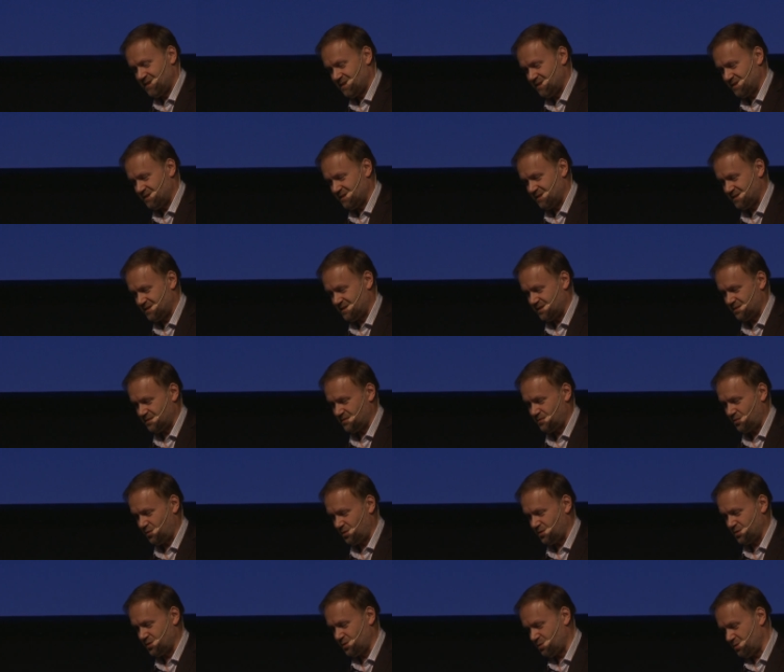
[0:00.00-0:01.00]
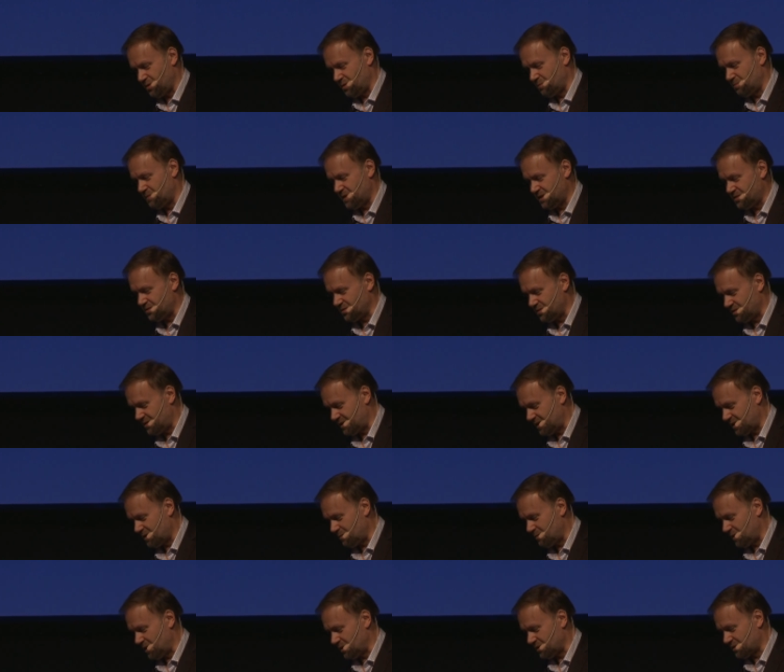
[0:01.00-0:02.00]
This is for you and me to
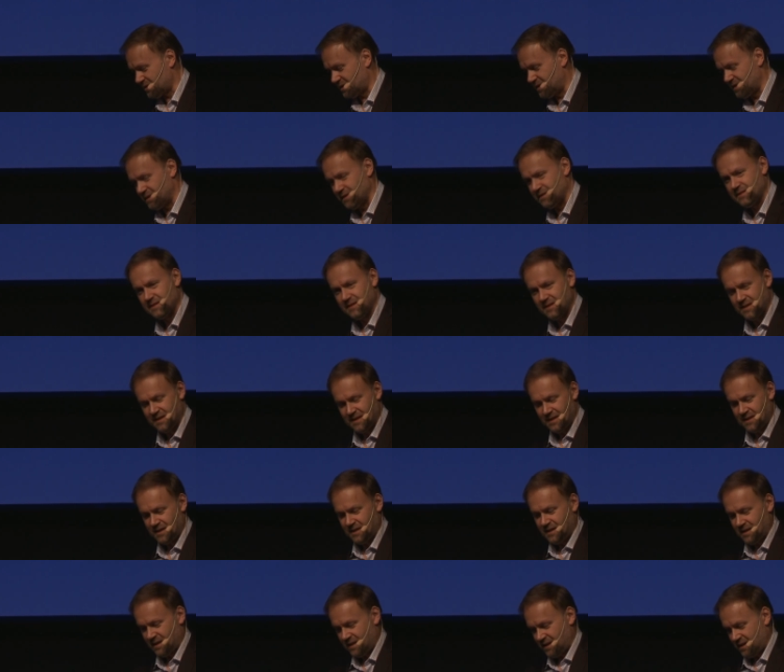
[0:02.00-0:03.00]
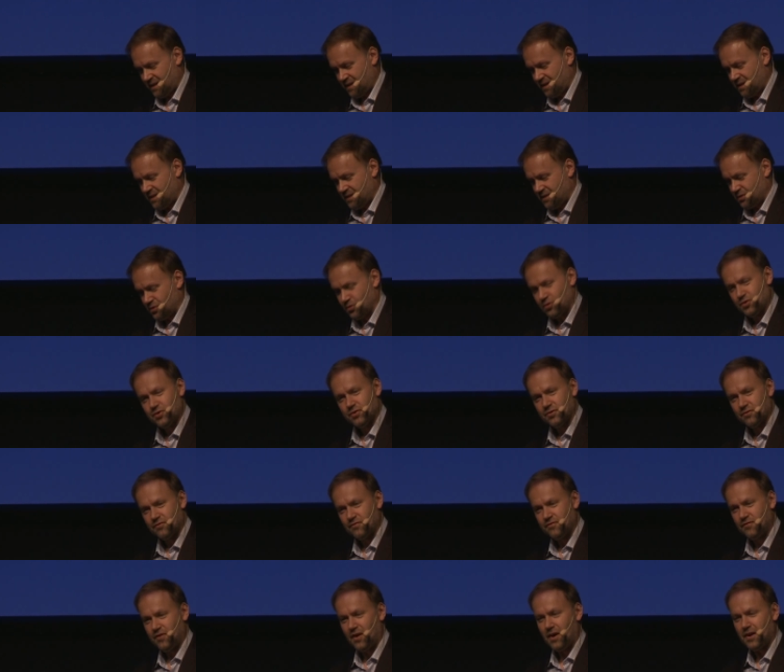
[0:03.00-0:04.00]
think about, Keith. You
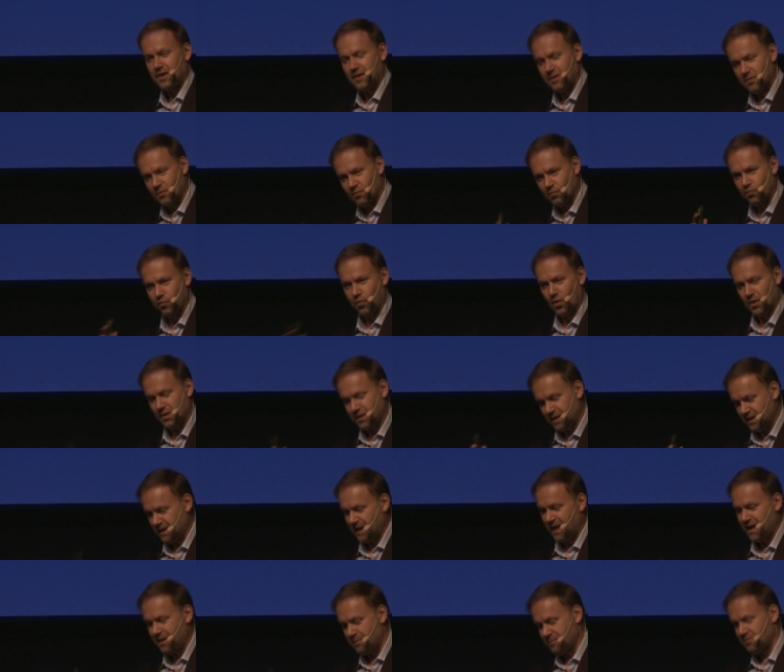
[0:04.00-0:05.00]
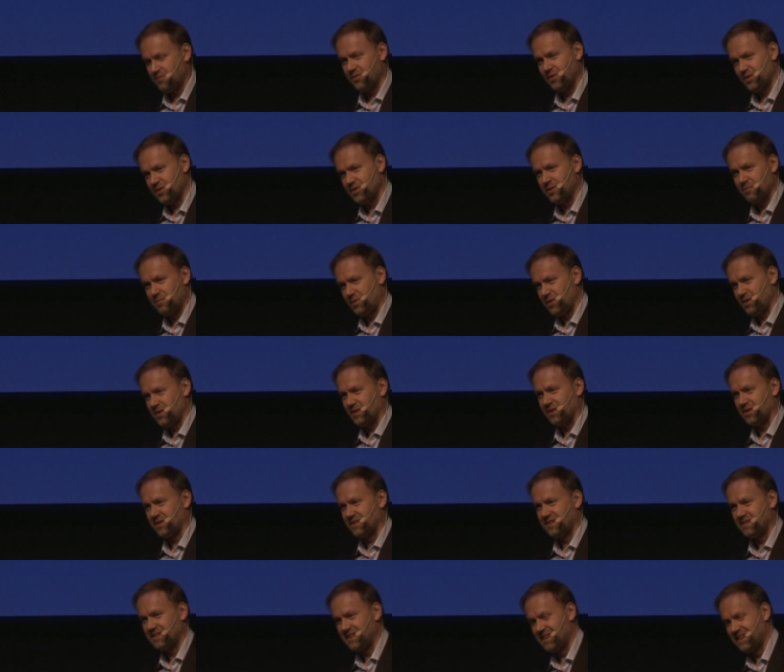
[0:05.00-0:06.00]
should find one name for your
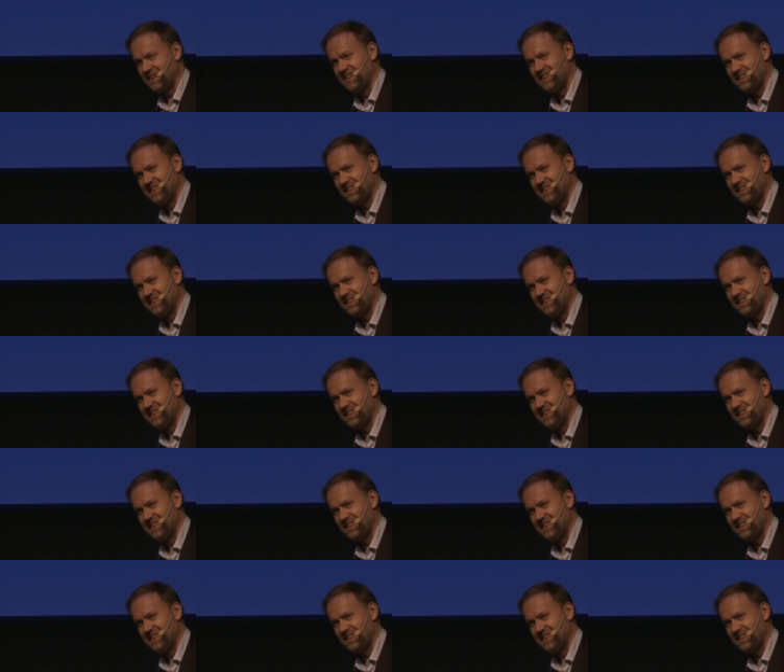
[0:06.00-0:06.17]
product